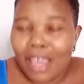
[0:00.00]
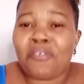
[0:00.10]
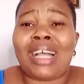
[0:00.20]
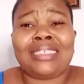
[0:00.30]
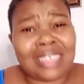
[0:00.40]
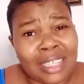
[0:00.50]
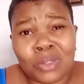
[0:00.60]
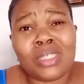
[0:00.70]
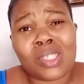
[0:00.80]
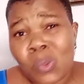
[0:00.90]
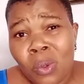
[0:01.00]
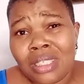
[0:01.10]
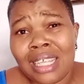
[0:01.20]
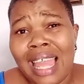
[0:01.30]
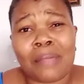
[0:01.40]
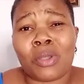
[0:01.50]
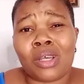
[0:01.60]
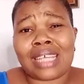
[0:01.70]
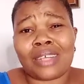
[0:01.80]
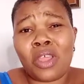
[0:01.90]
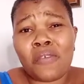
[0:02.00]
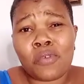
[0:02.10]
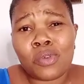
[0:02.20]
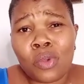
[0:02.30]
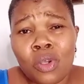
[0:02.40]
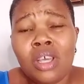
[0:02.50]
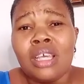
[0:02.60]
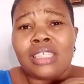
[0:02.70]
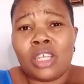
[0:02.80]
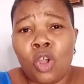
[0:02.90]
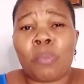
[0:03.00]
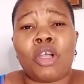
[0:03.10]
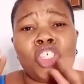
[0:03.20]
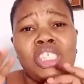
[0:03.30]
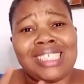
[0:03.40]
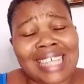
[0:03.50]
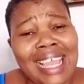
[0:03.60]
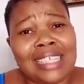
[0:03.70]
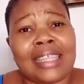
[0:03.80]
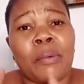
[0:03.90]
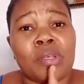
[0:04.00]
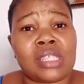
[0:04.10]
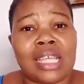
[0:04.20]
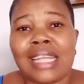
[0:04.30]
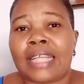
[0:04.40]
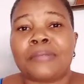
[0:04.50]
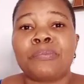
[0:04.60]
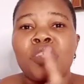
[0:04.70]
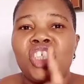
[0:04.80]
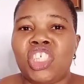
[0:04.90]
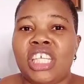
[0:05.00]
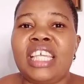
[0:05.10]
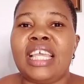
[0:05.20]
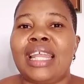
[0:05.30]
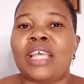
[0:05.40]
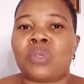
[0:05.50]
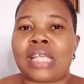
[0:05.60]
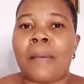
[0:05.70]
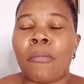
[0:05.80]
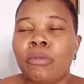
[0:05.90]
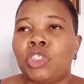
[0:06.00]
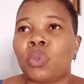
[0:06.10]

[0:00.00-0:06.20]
if KA3NA do this one, like, because I don't even know the law, because she denied it and was saying that she didn't hear that it was her mom.